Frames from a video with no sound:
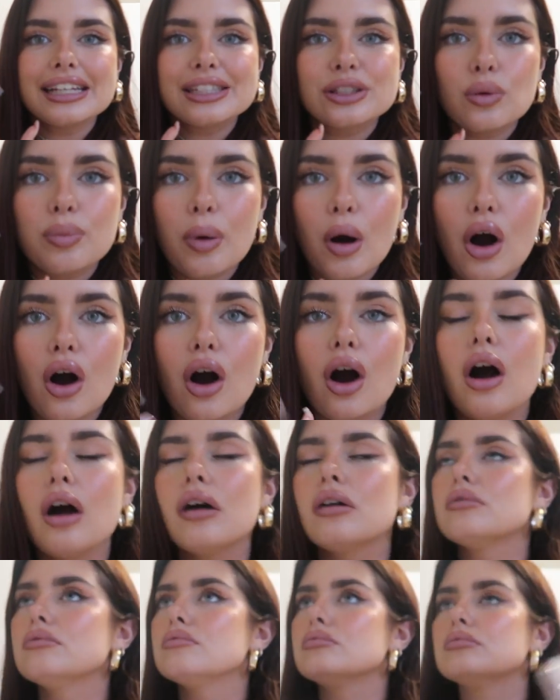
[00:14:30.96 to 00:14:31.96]
little pot.
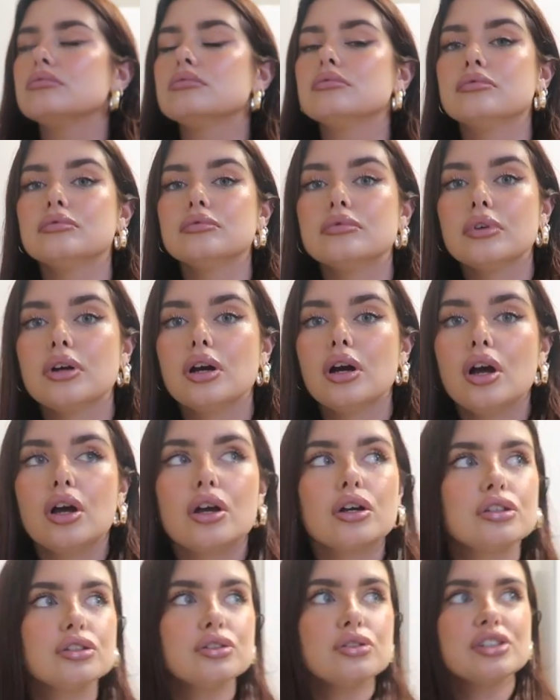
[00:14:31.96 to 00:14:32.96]

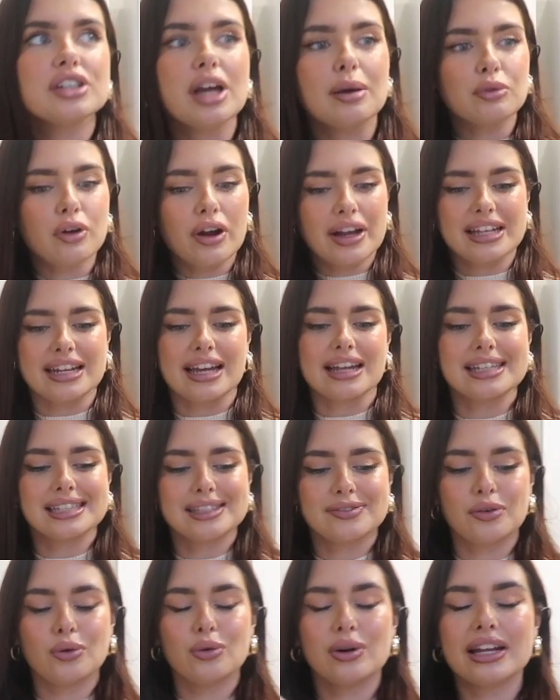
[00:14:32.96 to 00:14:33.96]
Because usually I'm grating it,
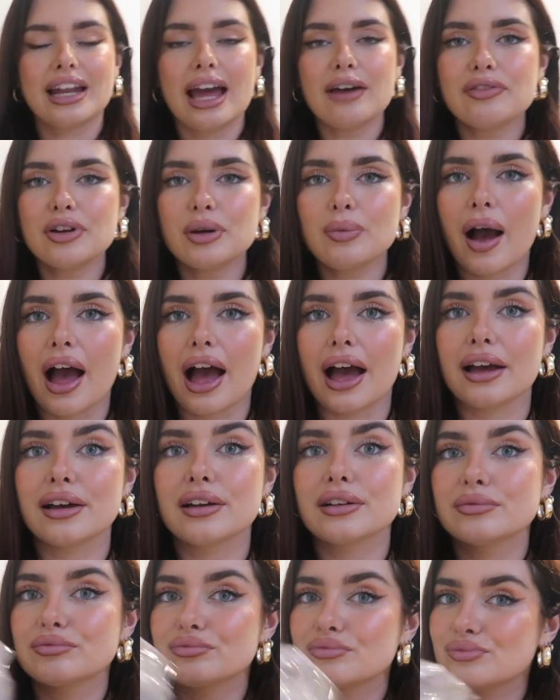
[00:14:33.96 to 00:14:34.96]
it's falling everywhere.
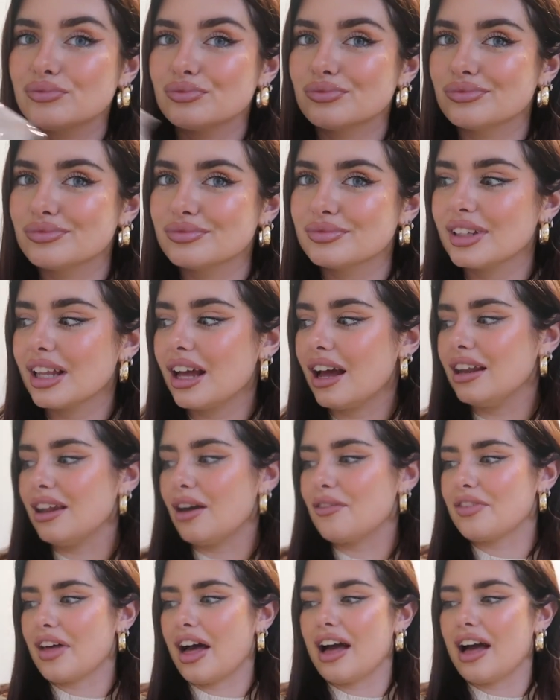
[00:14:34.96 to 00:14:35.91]
Love